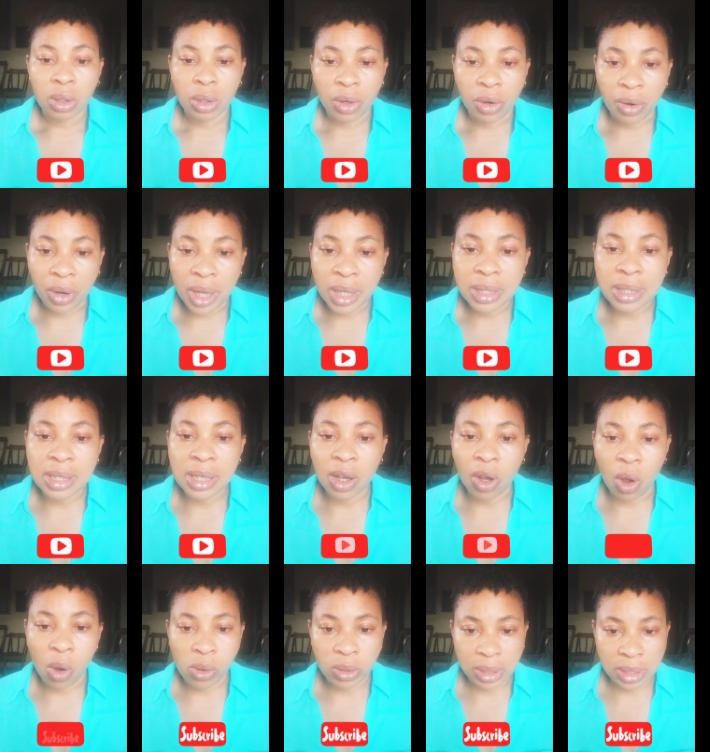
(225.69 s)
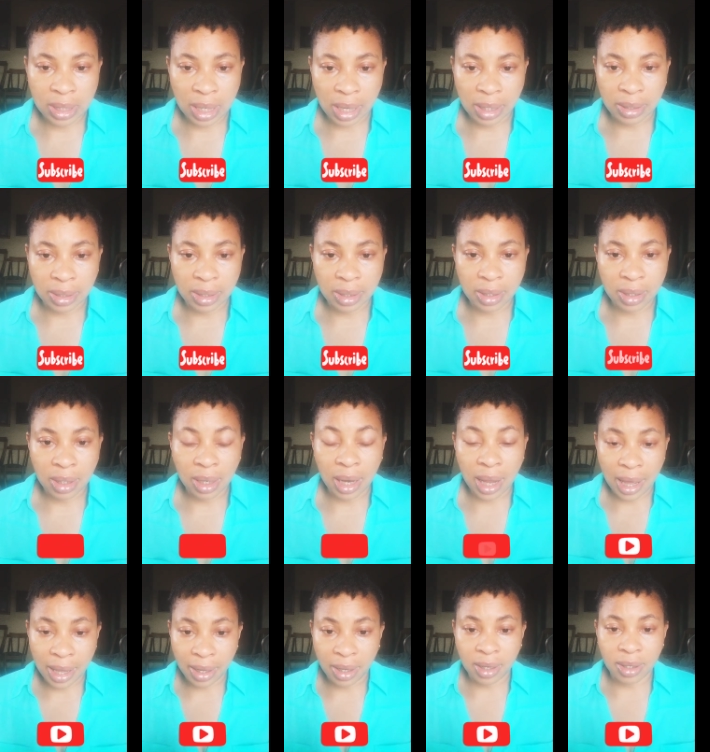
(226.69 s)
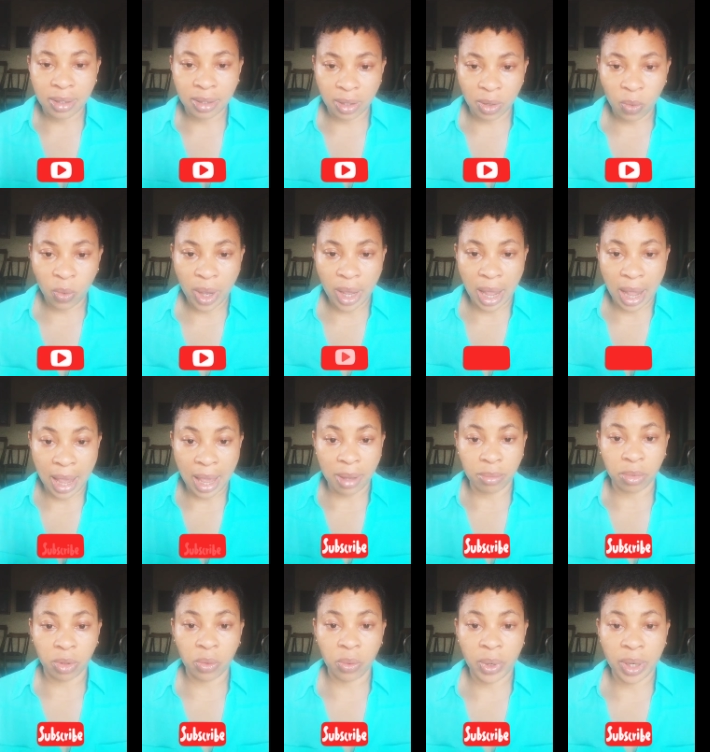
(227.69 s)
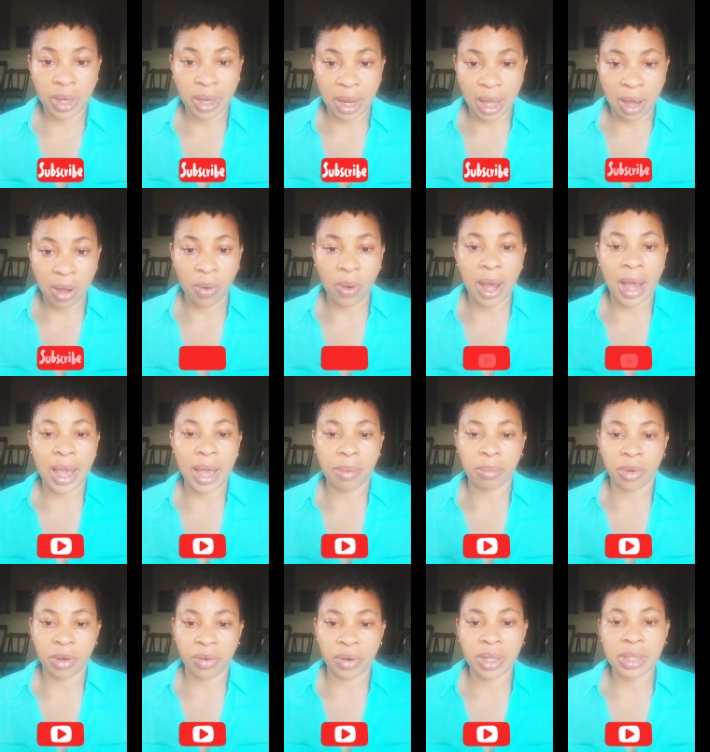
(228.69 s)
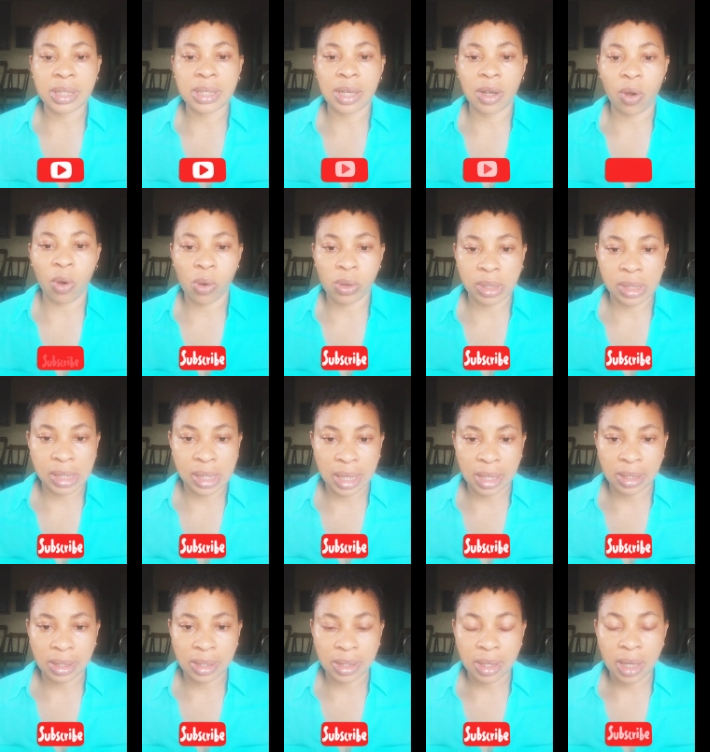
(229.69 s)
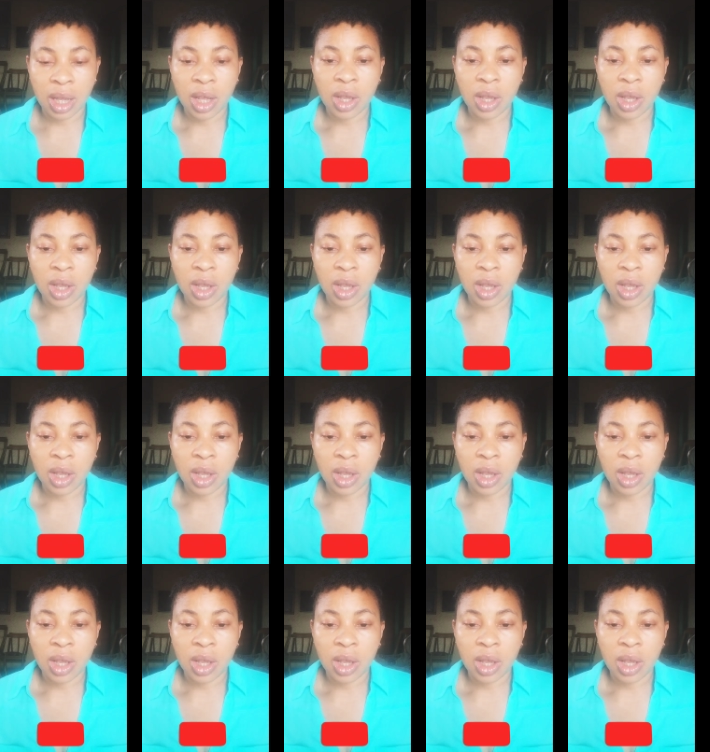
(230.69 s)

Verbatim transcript: creating content like the way I am doing now. I am creating content.